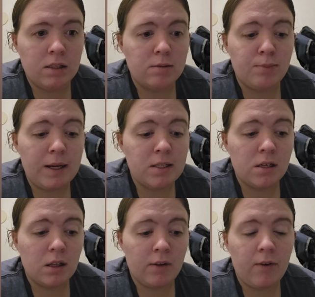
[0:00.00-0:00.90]

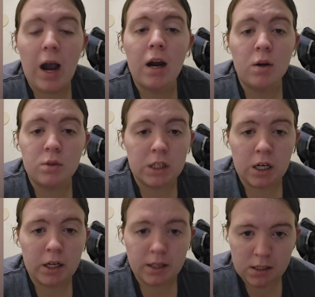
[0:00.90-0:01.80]
basically viral
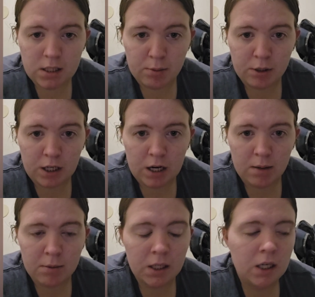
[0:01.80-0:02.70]
during the
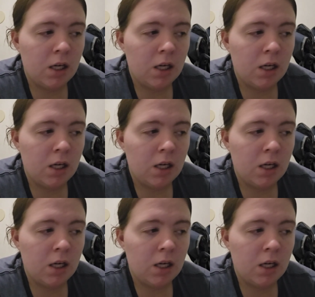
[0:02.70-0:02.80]
summertime.